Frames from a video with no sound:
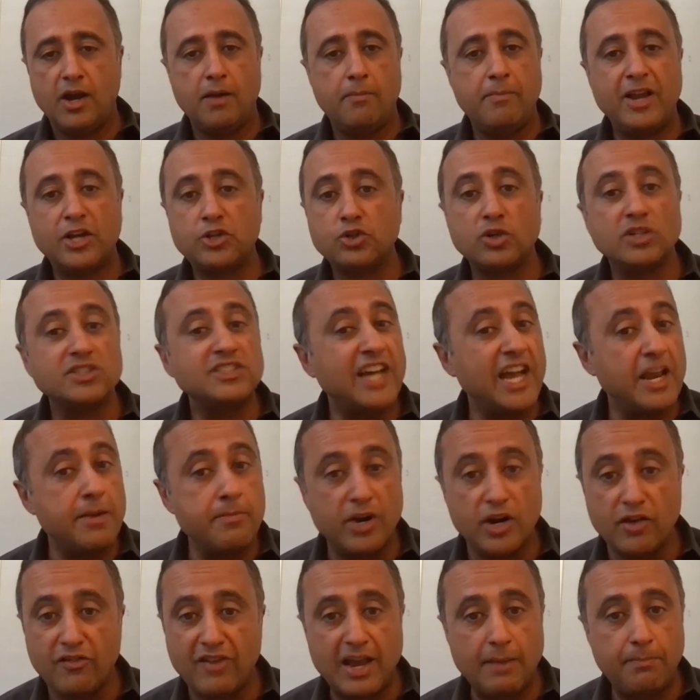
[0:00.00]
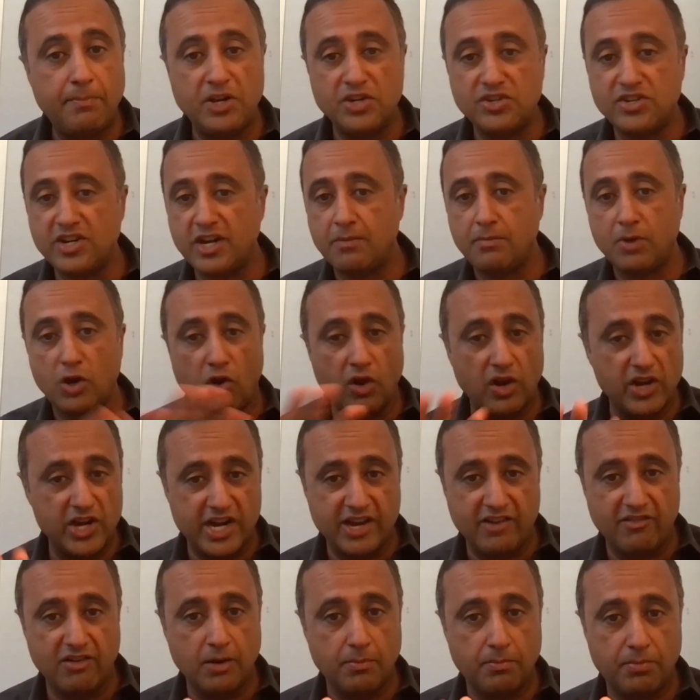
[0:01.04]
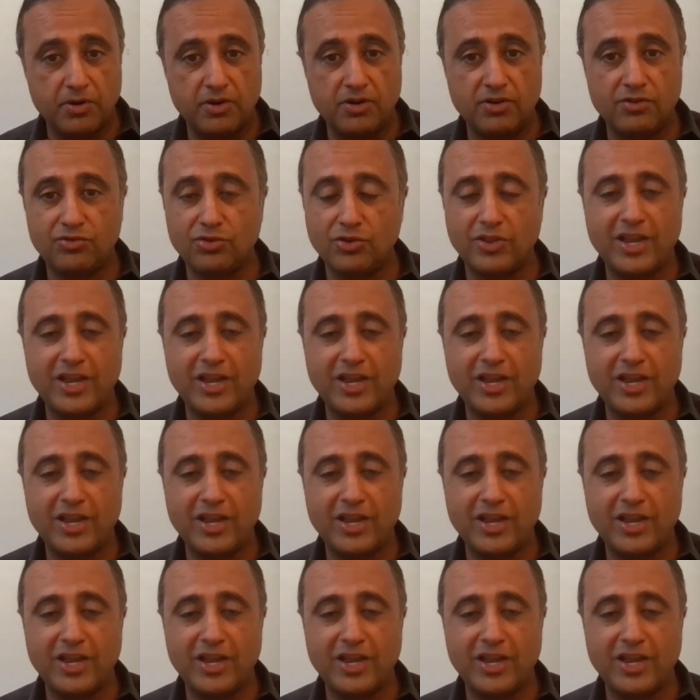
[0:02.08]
Make sure assignment of IP is done by all your developers.